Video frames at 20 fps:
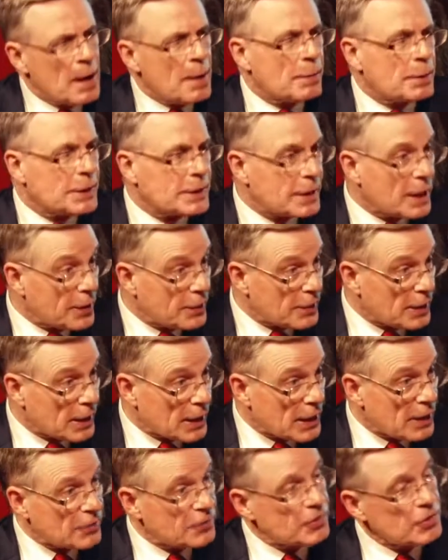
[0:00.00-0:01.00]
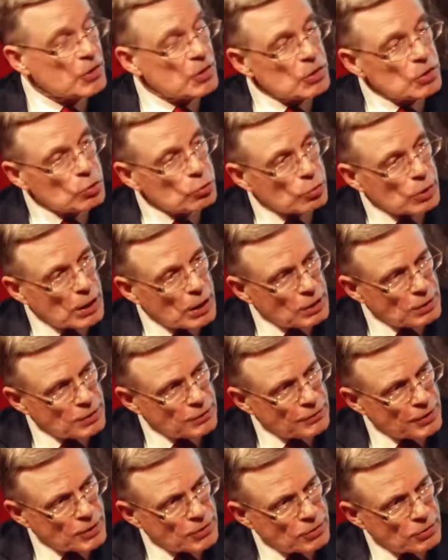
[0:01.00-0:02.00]
but nonetheless, you
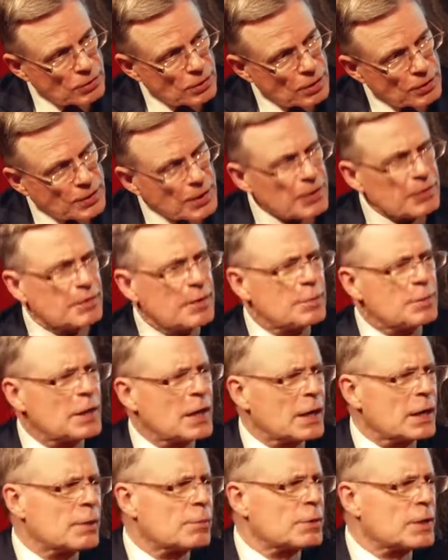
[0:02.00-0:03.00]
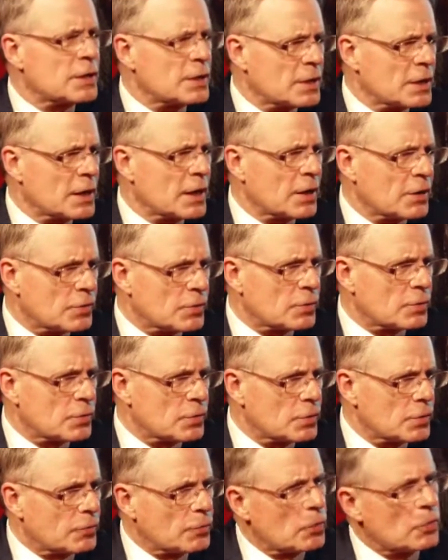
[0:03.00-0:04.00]
cultivate your contacts. I was lucky with International
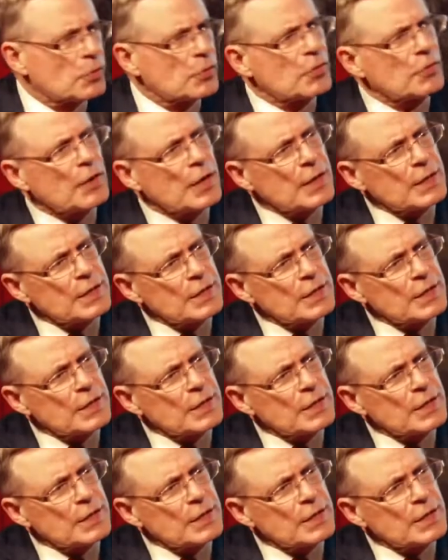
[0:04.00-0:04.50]
Who's Who, of course, because I had